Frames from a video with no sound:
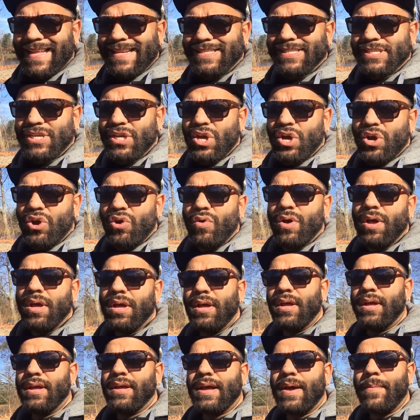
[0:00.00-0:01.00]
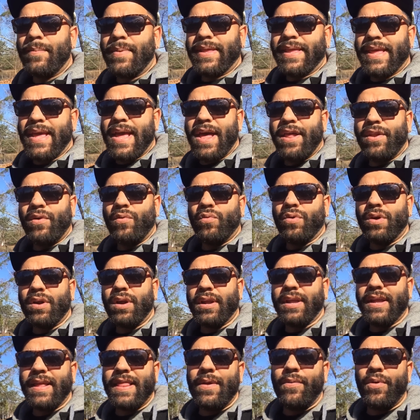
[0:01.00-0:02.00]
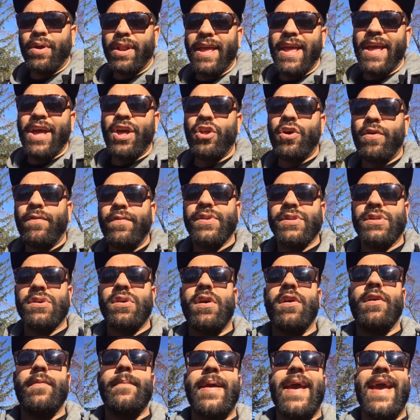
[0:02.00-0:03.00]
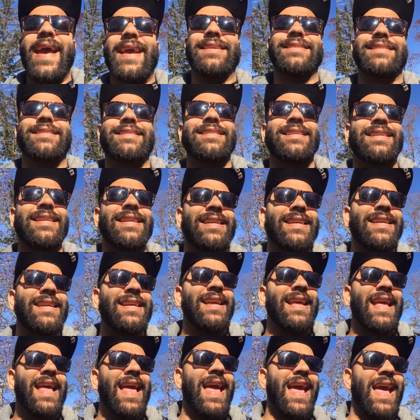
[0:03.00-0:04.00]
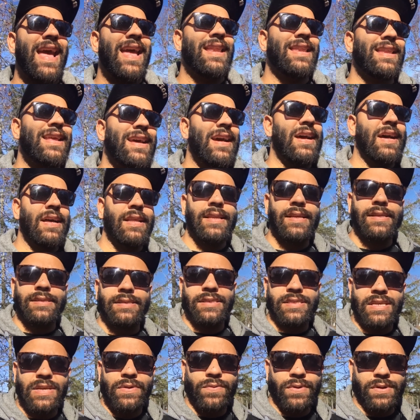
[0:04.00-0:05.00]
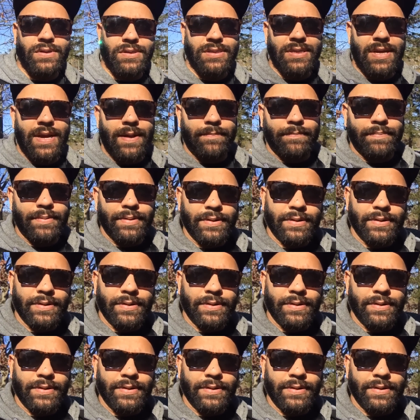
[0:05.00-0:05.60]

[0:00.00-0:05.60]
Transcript: Let's go. I'm gonna get out of work and then we're gonna head over to CarMax and uh, let's see what's up.